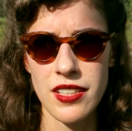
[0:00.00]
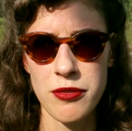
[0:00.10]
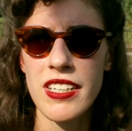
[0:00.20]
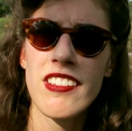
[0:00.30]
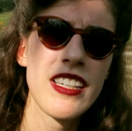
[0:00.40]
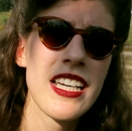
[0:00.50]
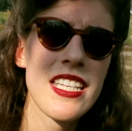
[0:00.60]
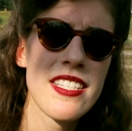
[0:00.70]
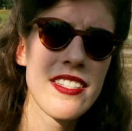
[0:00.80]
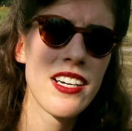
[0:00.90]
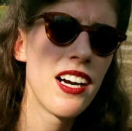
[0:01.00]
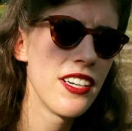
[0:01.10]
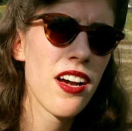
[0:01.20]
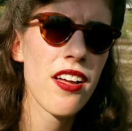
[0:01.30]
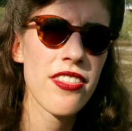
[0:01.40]
the crinolines are
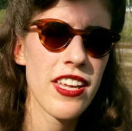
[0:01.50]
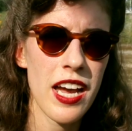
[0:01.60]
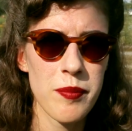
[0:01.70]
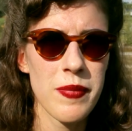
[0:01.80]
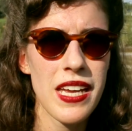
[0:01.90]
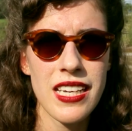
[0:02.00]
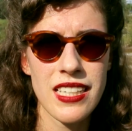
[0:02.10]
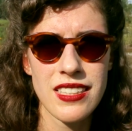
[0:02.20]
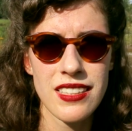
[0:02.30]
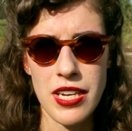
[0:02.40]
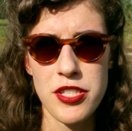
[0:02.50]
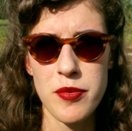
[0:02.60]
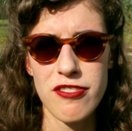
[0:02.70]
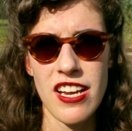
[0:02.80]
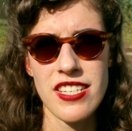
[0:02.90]
not that big. I used to
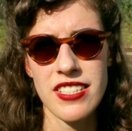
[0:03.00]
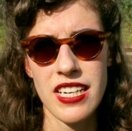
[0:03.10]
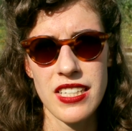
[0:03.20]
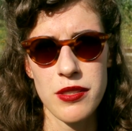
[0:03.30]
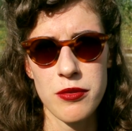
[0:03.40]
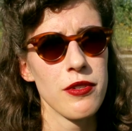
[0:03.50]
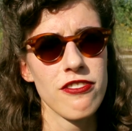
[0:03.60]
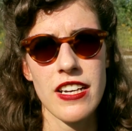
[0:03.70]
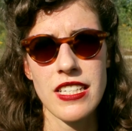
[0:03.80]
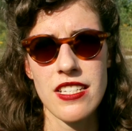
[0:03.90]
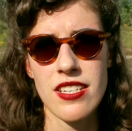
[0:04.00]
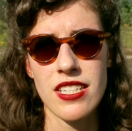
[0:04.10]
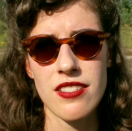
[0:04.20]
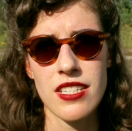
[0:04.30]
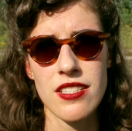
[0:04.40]
be fascinated with
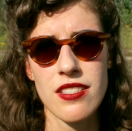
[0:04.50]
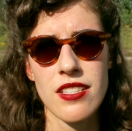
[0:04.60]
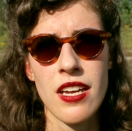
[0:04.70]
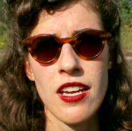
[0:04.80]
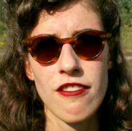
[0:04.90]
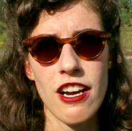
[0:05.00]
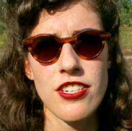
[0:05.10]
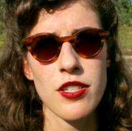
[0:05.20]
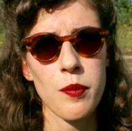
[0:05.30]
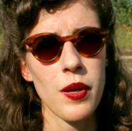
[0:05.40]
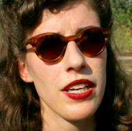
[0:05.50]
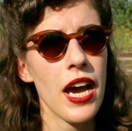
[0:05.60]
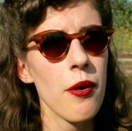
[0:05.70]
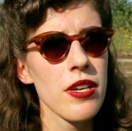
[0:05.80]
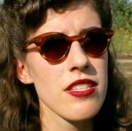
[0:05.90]
1860s fashion, but
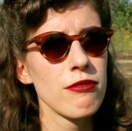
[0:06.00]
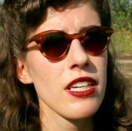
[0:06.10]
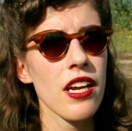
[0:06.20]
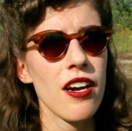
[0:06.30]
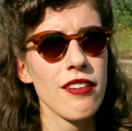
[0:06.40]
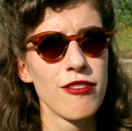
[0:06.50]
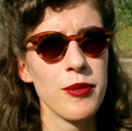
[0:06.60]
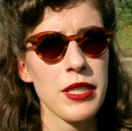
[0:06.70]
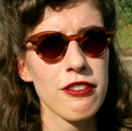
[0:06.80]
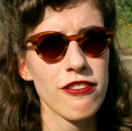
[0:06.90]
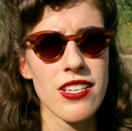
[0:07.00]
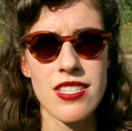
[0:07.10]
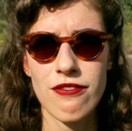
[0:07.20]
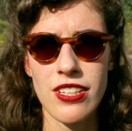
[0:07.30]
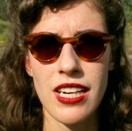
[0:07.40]
now it's really hard for me to find
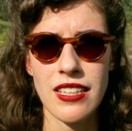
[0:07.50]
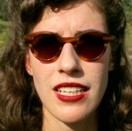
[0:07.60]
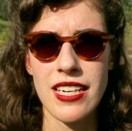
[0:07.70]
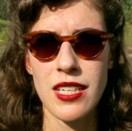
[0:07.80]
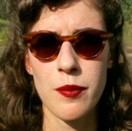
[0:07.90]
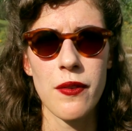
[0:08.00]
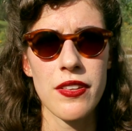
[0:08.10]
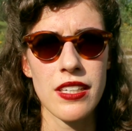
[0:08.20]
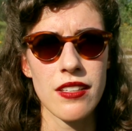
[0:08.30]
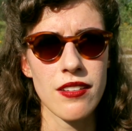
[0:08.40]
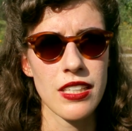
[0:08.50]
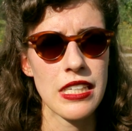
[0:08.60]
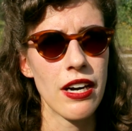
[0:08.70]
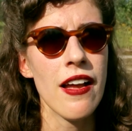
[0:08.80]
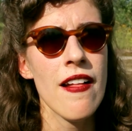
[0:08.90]
something I like about the
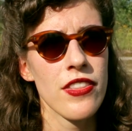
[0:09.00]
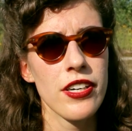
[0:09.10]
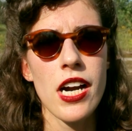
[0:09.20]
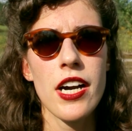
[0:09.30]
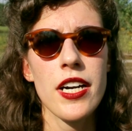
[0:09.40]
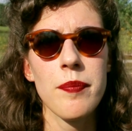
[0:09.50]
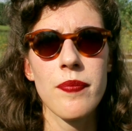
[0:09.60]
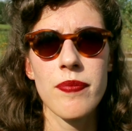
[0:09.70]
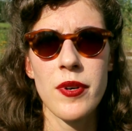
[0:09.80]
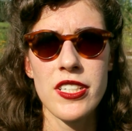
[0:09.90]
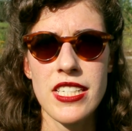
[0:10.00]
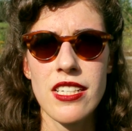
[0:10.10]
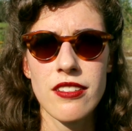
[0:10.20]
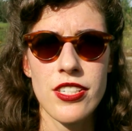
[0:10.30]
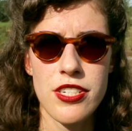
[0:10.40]
era. There are
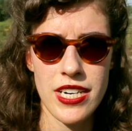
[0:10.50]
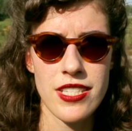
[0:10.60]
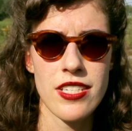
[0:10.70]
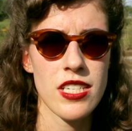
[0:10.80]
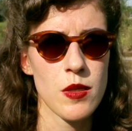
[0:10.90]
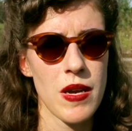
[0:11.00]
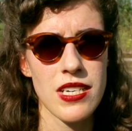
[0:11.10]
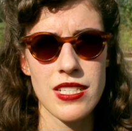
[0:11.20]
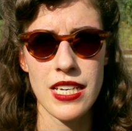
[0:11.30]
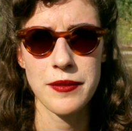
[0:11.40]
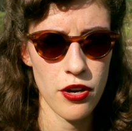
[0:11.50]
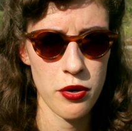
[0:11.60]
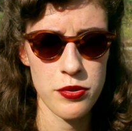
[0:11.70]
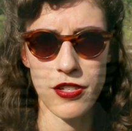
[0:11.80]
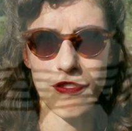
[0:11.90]
particular dresses, especially those